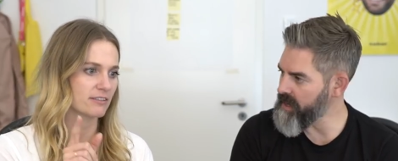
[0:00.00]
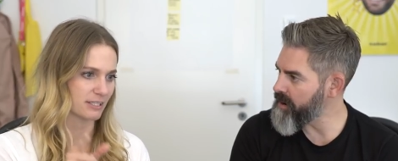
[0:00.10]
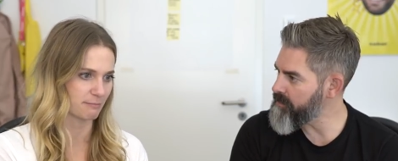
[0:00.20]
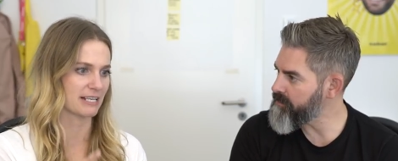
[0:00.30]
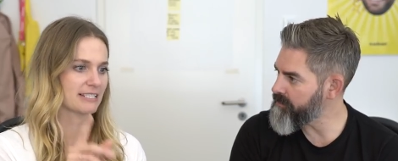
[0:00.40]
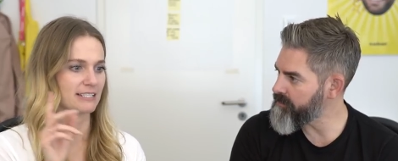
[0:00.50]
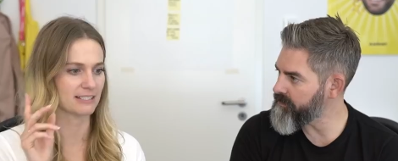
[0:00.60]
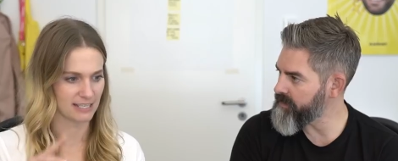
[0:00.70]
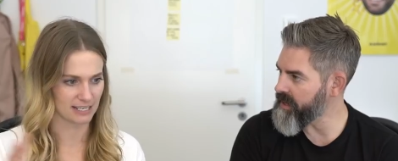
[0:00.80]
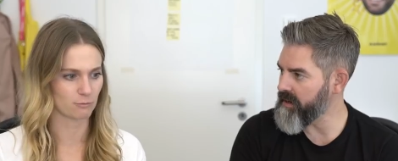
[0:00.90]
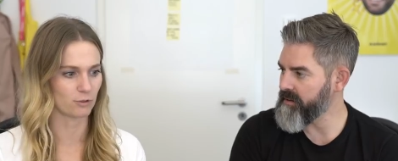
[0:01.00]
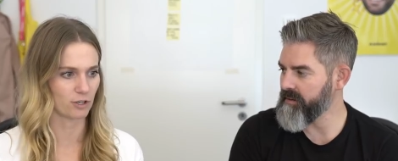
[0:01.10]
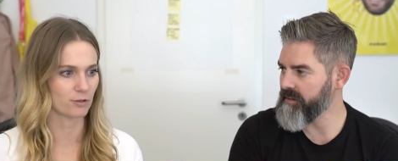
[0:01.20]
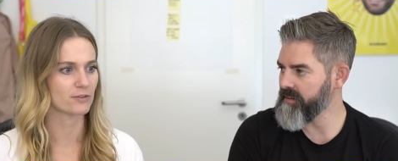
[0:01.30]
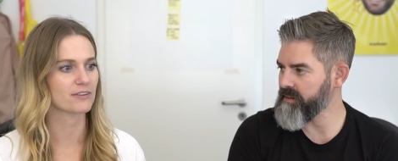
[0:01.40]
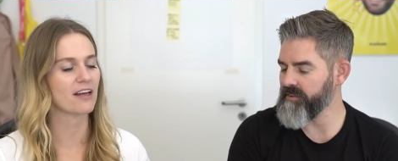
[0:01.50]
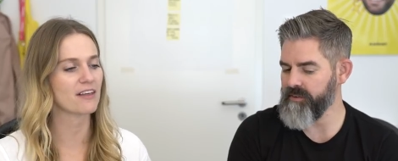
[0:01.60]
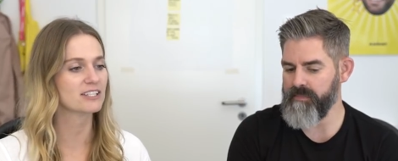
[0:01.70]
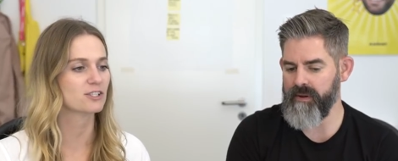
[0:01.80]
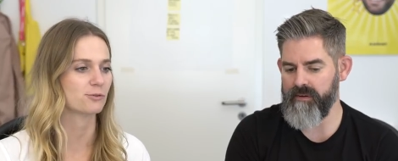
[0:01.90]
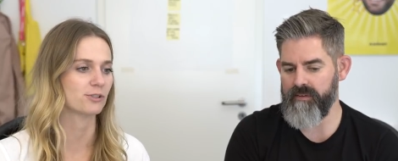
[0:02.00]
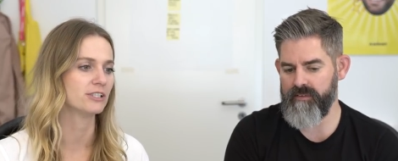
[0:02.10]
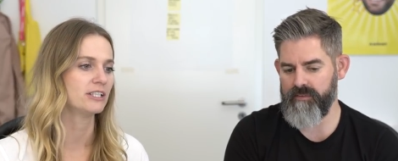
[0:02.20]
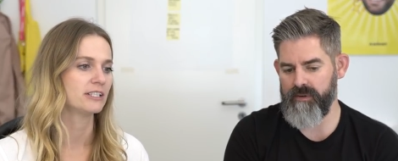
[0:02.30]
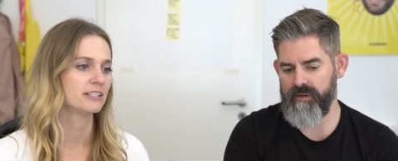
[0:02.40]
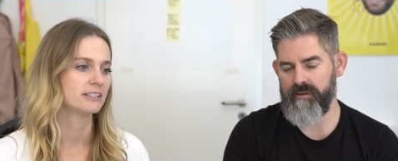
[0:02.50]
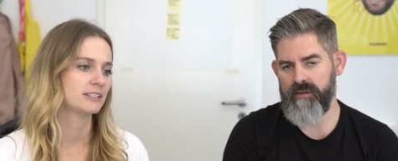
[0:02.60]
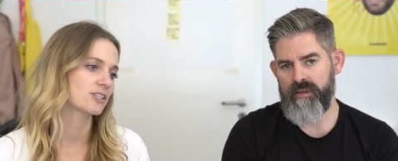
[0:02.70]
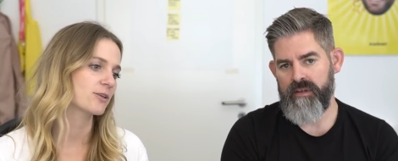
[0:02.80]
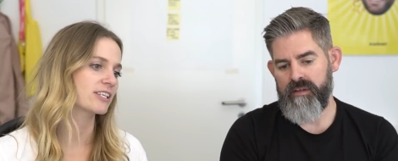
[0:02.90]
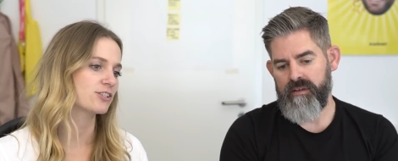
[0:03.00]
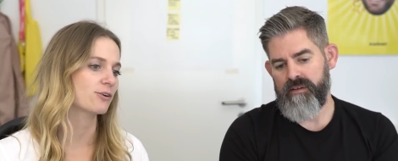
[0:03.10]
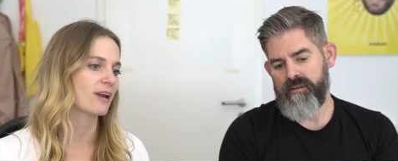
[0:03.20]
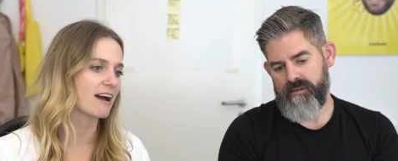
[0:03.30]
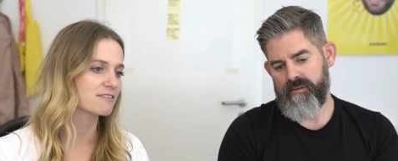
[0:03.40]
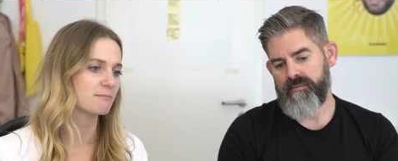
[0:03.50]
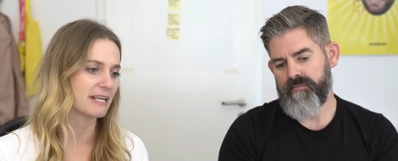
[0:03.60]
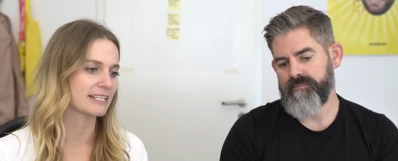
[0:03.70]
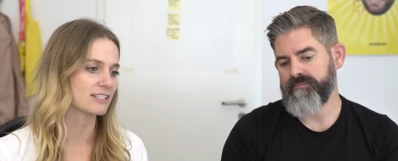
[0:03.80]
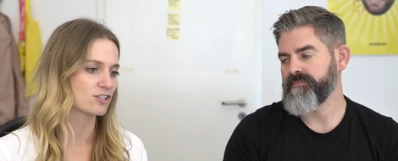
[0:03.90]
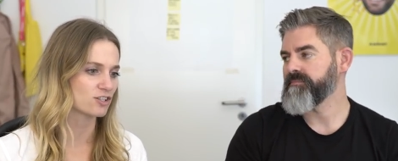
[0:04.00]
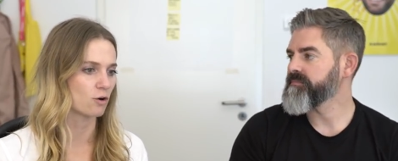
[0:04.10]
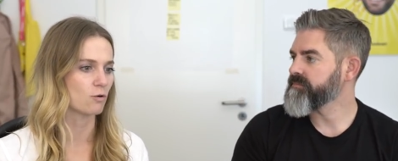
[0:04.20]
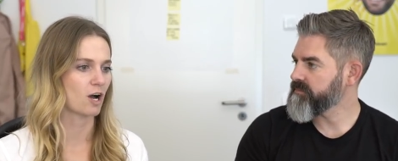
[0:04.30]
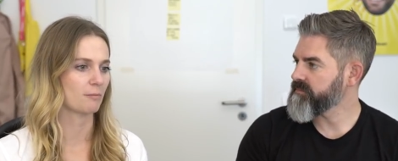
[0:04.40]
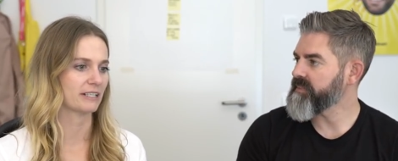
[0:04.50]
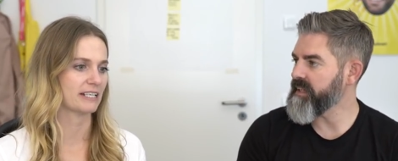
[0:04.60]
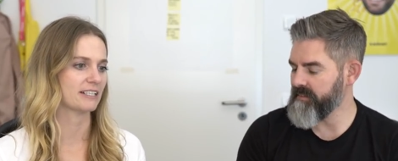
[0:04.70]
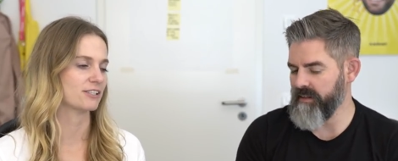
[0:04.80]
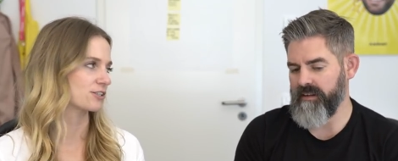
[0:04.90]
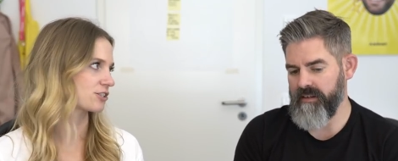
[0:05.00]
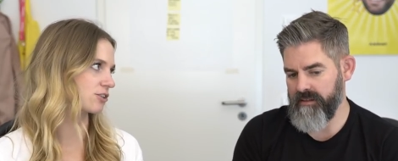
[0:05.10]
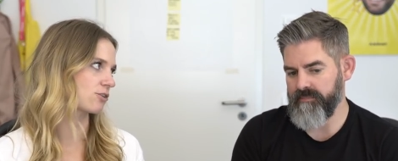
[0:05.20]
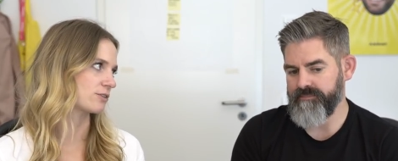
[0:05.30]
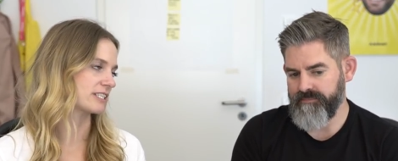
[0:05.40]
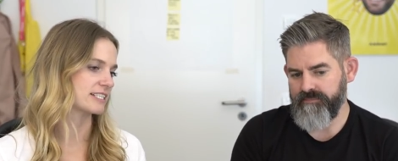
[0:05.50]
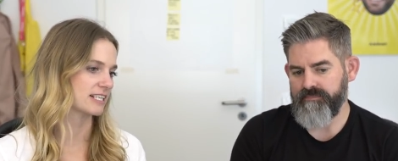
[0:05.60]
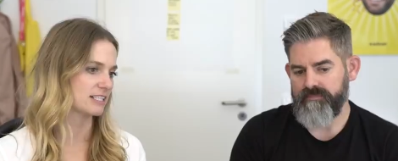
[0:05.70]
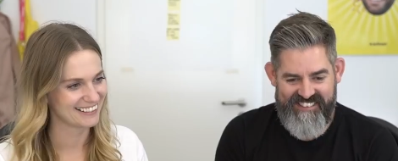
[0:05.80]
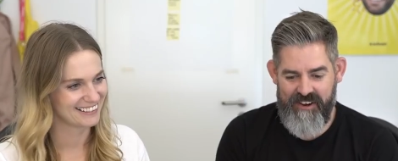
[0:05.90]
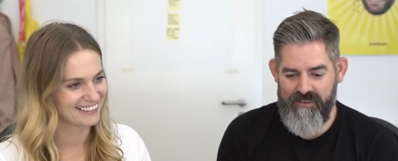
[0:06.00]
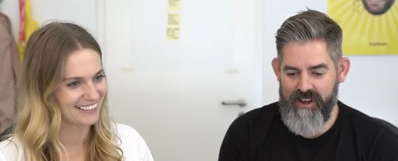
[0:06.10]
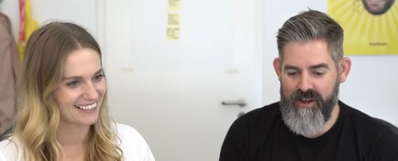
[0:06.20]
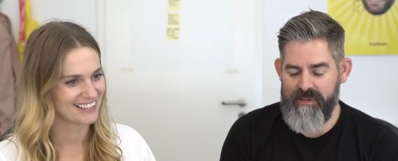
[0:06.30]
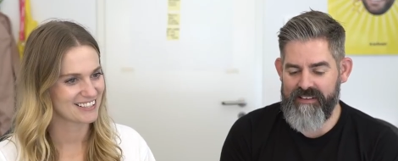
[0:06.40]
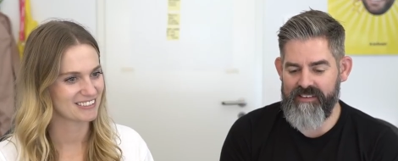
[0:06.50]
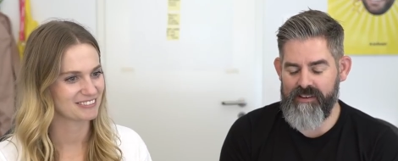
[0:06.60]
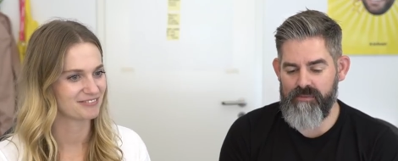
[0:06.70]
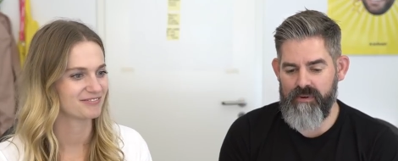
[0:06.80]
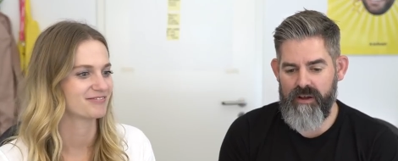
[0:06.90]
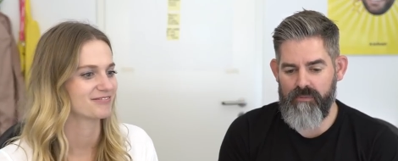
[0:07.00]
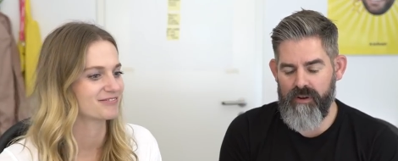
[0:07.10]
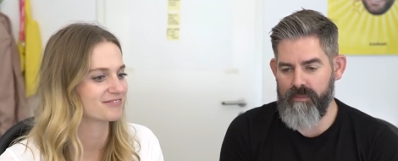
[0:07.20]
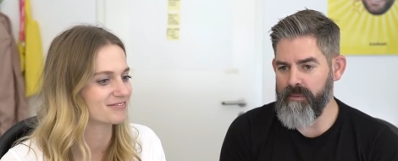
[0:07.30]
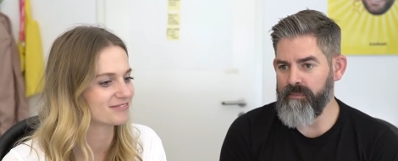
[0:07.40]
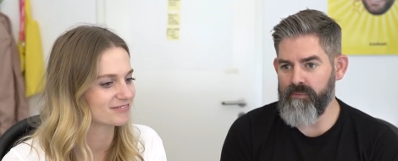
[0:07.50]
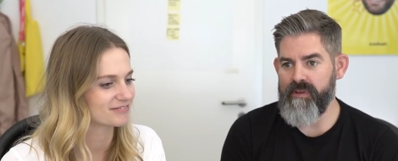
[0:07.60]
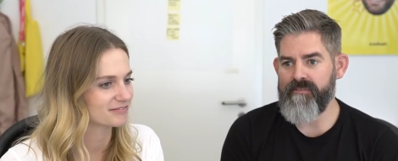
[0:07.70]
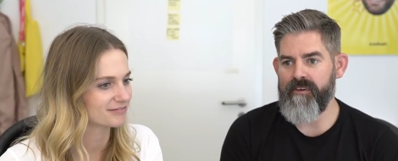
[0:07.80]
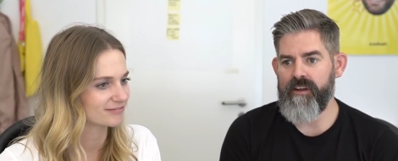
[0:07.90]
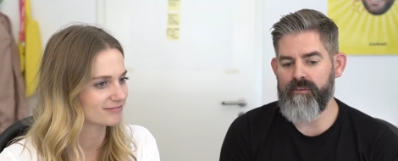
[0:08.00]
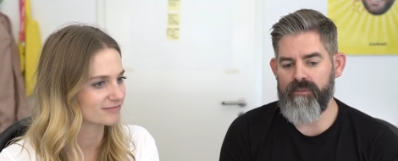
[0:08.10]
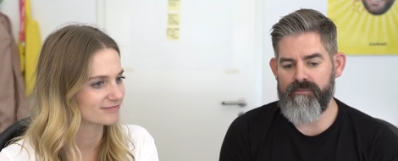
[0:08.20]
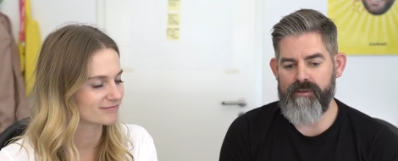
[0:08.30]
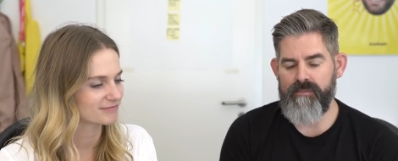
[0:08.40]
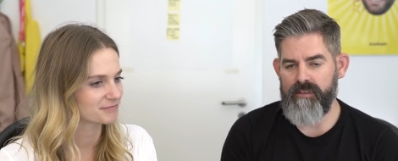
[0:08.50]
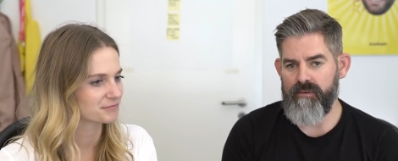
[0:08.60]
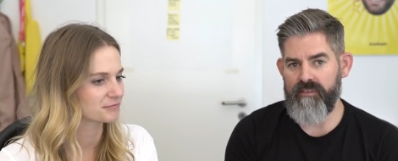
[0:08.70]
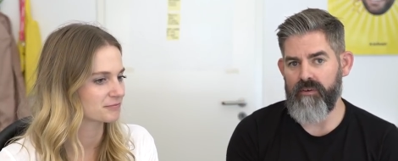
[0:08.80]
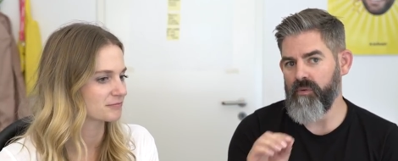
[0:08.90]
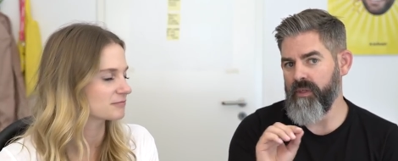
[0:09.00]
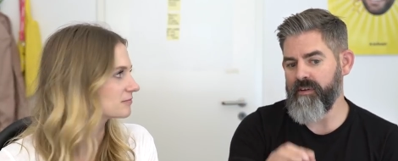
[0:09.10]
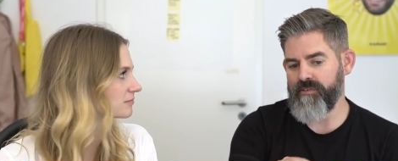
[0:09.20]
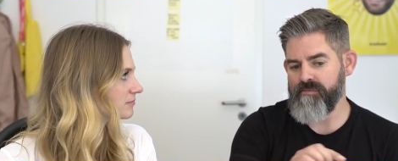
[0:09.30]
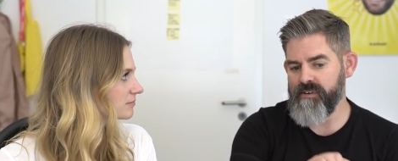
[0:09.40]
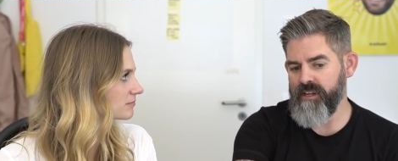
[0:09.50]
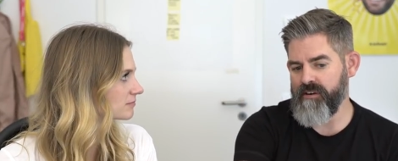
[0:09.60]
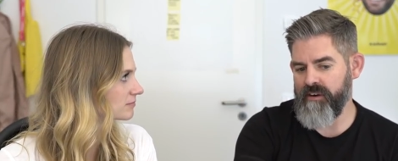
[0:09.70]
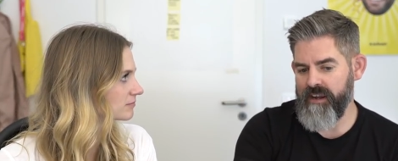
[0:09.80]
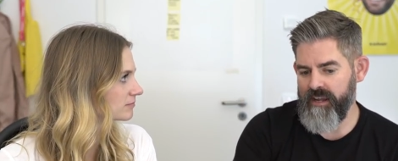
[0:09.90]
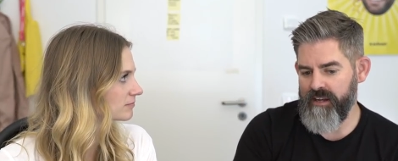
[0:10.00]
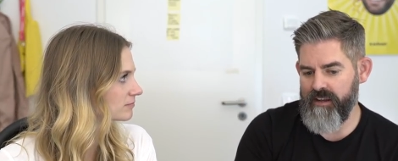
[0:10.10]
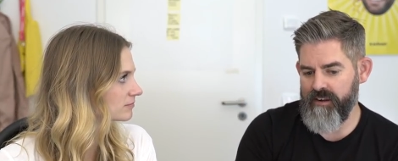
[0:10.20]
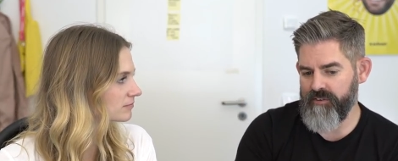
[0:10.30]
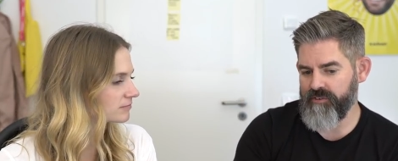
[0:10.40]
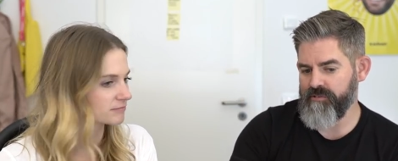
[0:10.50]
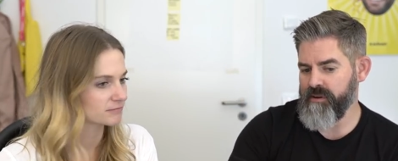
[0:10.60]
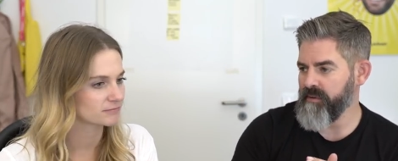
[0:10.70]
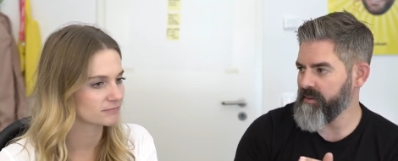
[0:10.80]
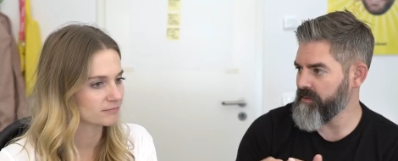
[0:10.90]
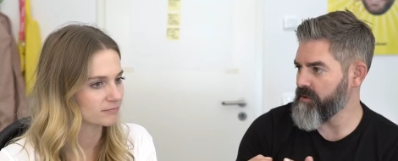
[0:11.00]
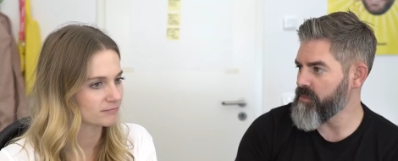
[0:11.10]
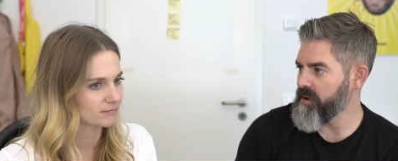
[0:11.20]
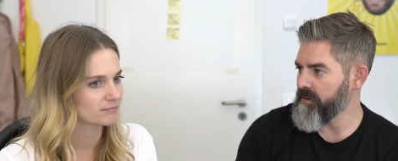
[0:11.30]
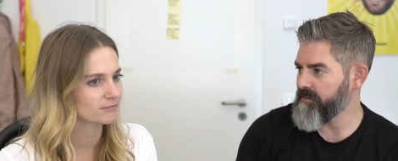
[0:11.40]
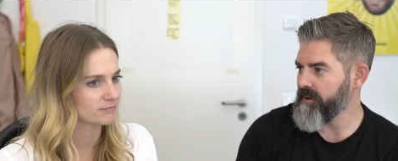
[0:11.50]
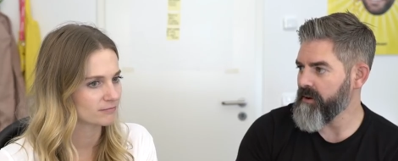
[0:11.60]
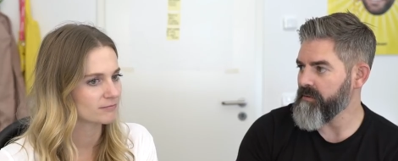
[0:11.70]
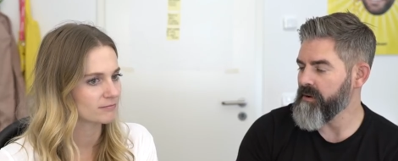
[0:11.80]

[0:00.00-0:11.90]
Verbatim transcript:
Speaker 1: yeah. this button, then it will go. Those yeah, that's cool as well. So I guess you don't have to make it so complicated exactly. or so detailed.
Speaker 2: So uh, basically, uh, one of the problems we find with Figma though is that although it's really great and it kind of streamlines our workflow.